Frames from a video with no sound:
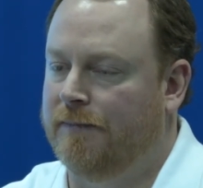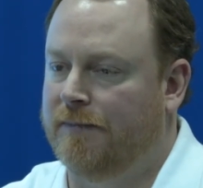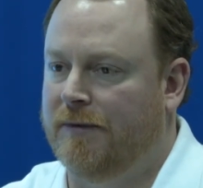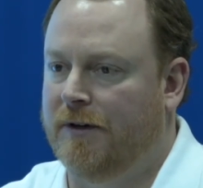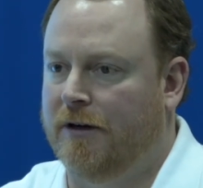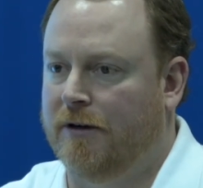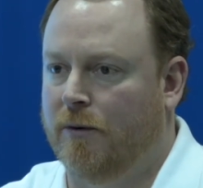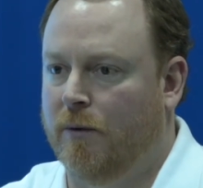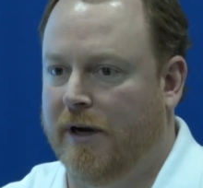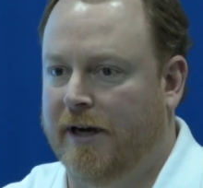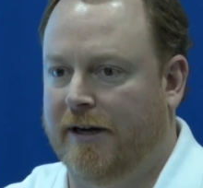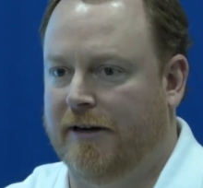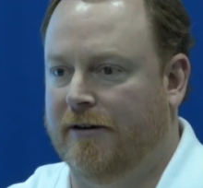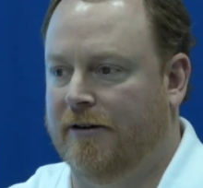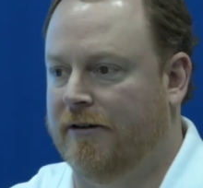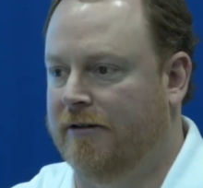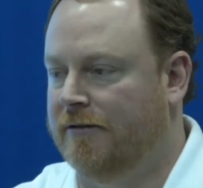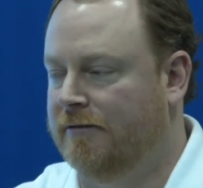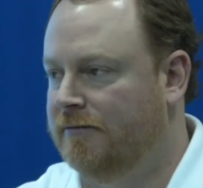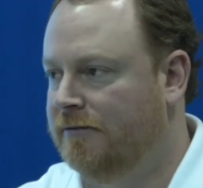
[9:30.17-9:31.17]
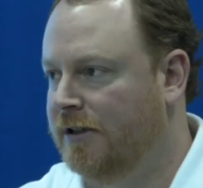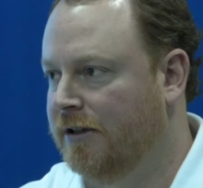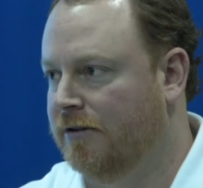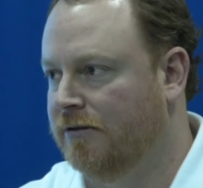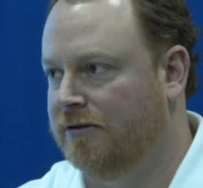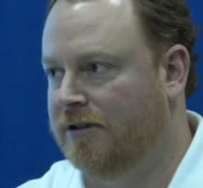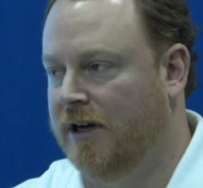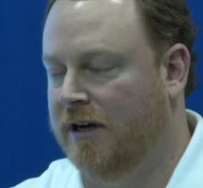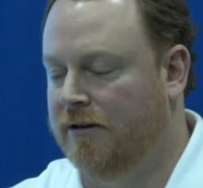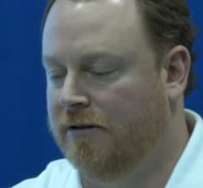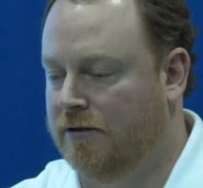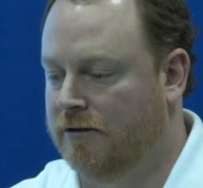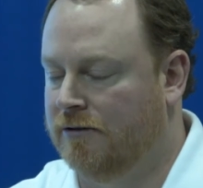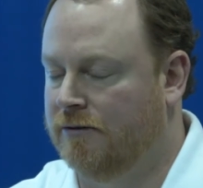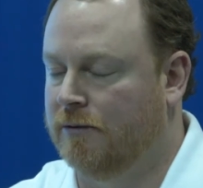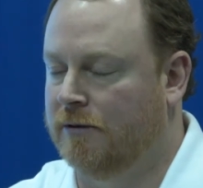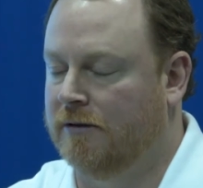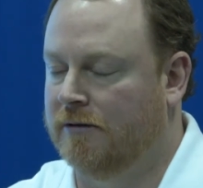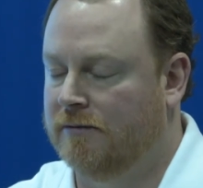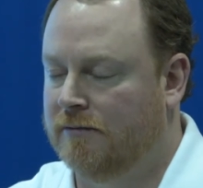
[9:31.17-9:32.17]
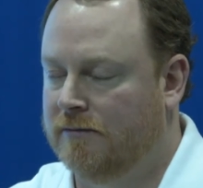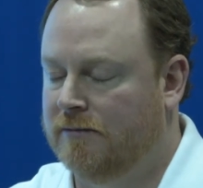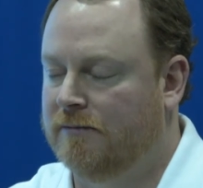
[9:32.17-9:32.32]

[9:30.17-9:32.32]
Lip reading: Doug Weicker, Gerald Saunders were.